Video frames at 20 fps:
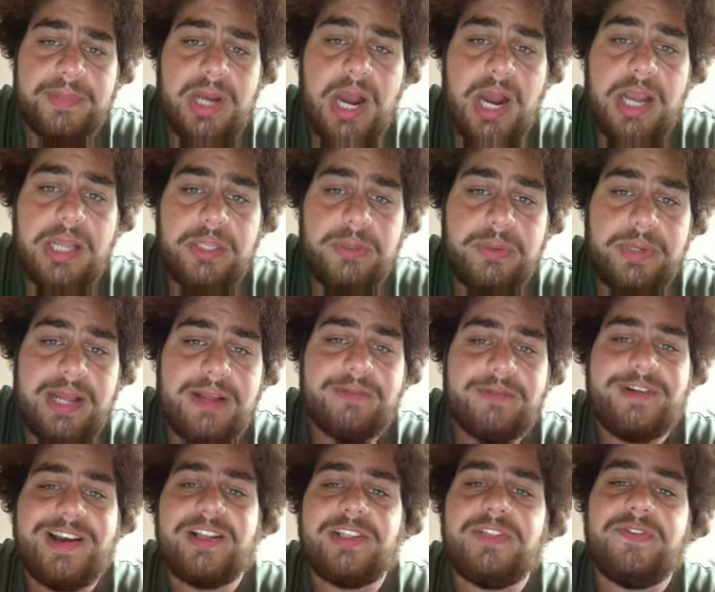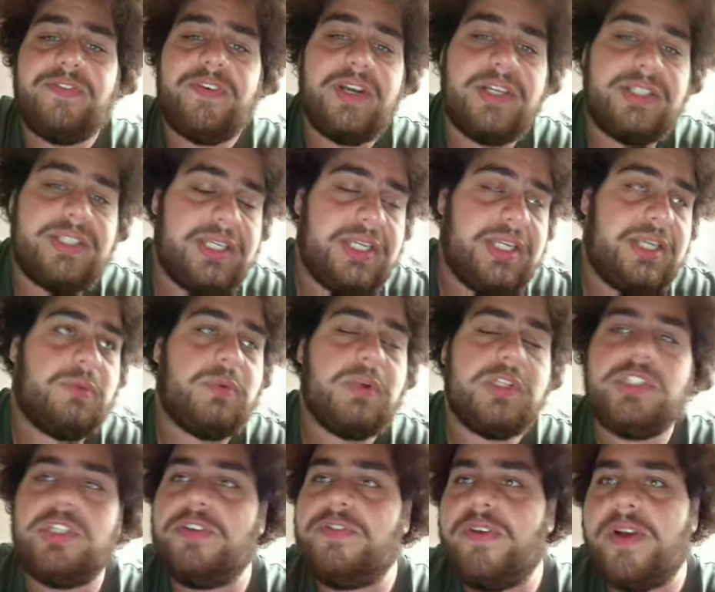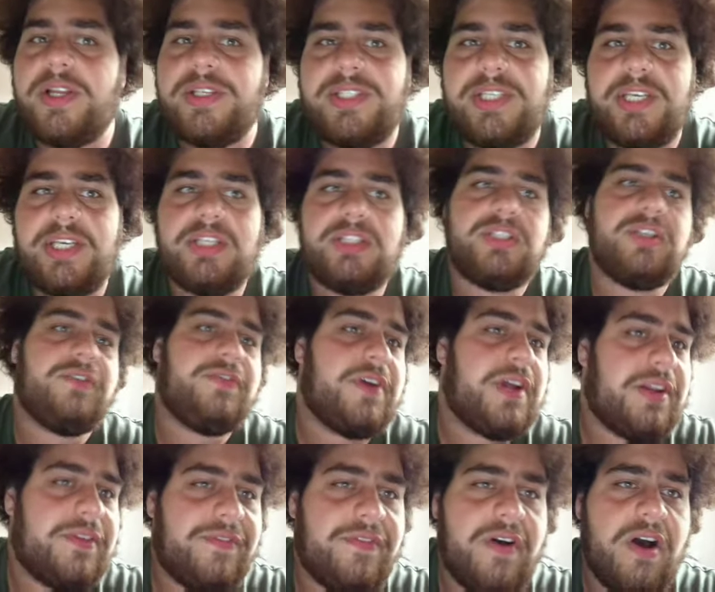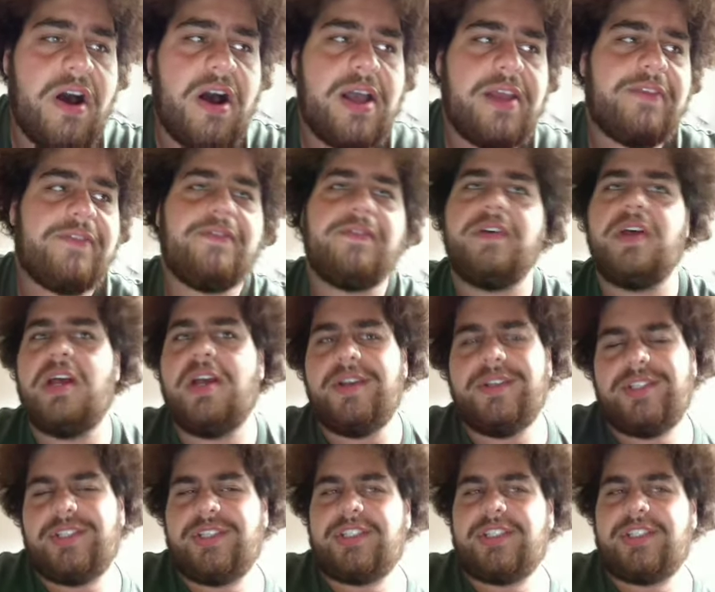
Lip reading: I do it at around 2:30, 2:35. Just